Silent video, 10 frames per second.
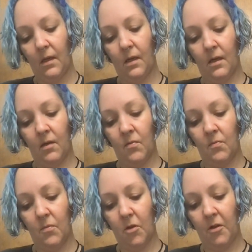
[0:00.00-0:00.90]

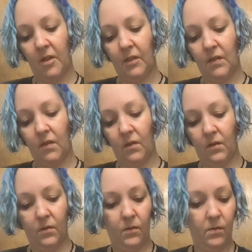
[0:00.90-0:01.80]
All right,
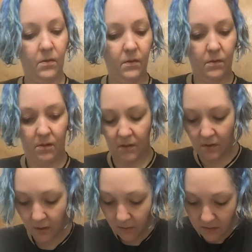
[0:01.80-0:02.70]
so let's
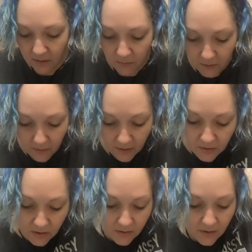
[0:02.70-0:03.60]
see some of the
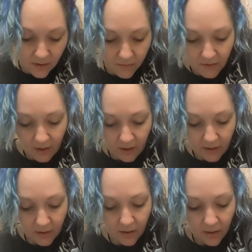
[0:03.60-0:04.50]
questions I've
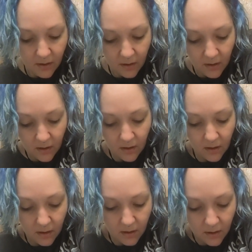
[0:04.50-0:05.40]
gotten.
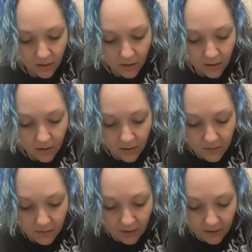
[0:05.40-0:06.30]

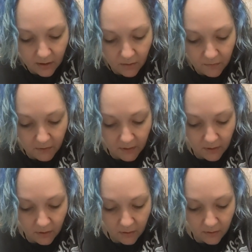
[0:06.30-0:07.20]
So yeah, can you feel it?
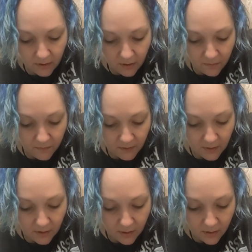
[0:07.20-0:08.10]
No, you can't feel
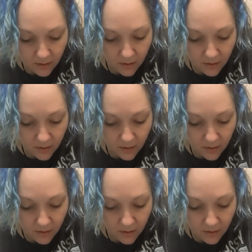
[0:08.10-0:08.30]
it.